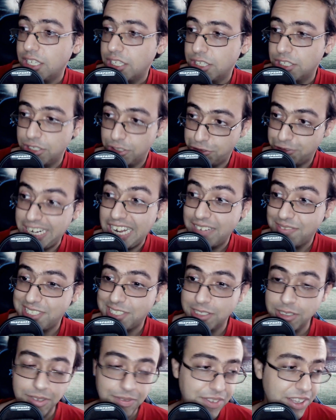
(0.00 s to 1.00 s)
a draft.
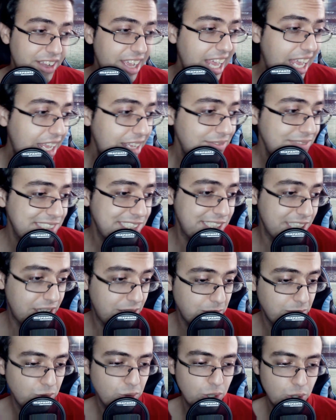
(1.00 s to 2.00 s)
So if you have
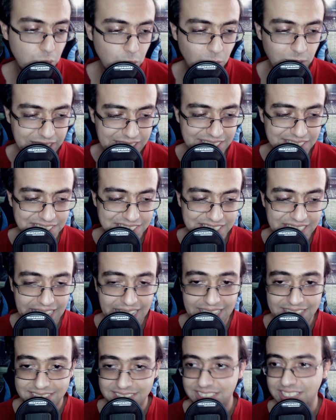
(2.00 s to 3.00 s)
some recordings
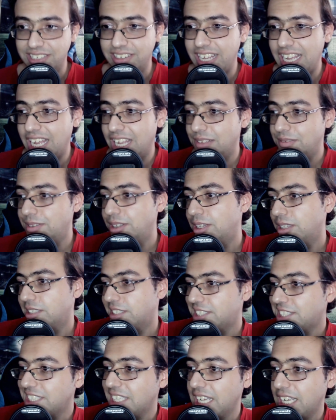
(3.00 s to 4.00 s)
that you have
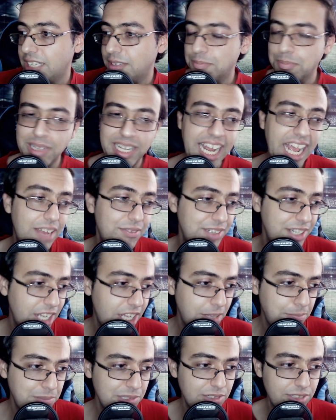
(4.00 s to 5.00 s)
saved but haven't
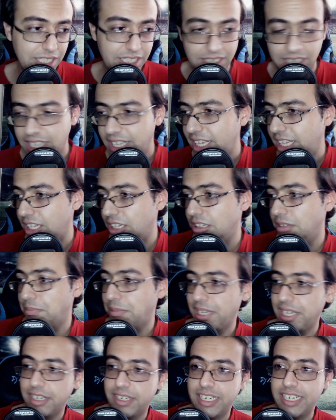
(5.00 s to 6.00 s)
uploaded, it'll
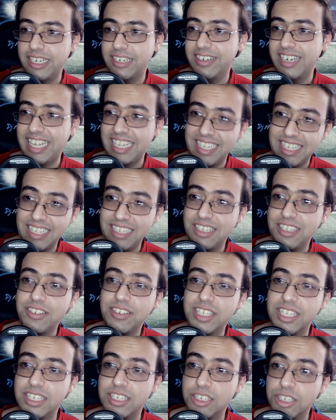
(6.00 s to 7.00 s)
appear here, and then you
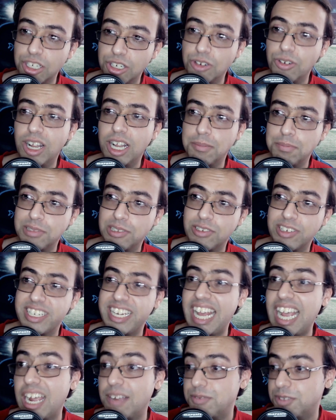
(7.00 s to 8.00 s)
can go upload it
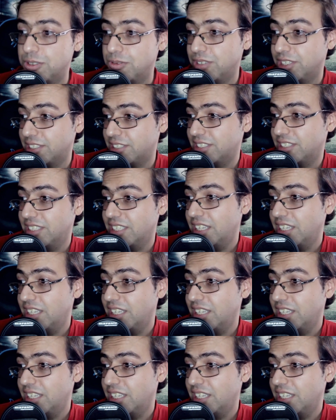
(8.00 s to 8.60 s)
afterwards.